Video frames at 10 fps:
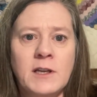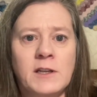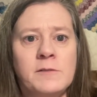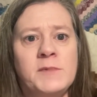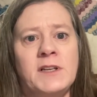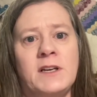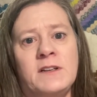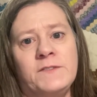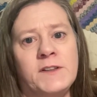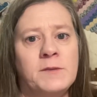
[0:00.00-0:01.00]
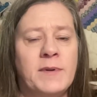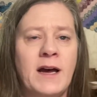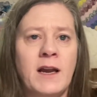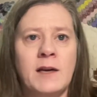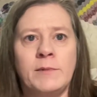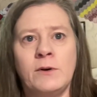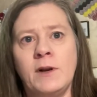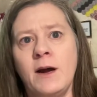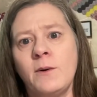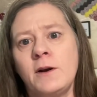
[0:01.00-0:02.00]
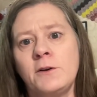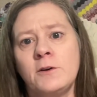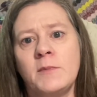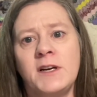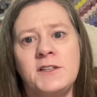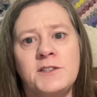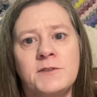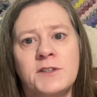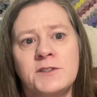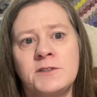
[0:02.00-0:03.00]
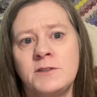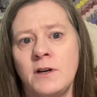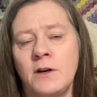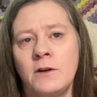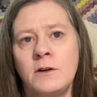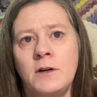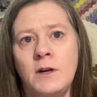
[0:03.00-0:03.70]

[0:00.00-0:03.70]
Give me any feedback about how clear my instructions are.